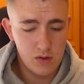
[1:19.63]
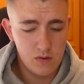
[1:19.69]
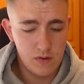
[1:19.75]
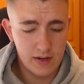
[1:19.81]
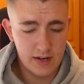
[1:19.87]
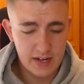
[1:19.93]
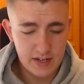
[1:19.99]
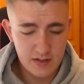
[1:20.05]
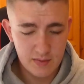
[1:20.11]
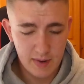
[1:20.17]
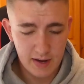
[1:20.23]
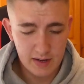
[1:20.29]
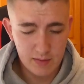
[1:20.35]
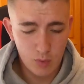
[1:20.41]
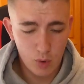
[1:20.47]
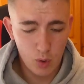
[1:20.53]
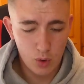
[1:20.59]
They need to
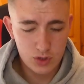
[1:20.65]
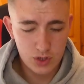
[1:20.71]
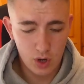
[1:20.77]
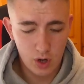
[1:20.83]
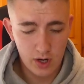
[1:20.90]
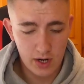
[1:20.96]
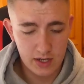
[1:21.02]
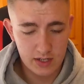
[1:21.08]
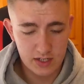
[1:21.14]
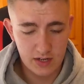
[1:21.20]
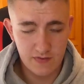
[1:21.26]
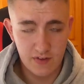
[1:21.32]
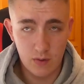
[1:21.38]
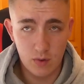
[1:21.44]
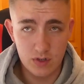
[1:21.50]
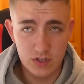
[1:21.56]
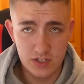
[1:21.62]
make more signings if
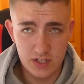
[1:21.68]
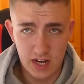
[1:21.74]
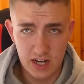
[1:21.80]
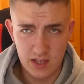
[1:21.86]
they want to stay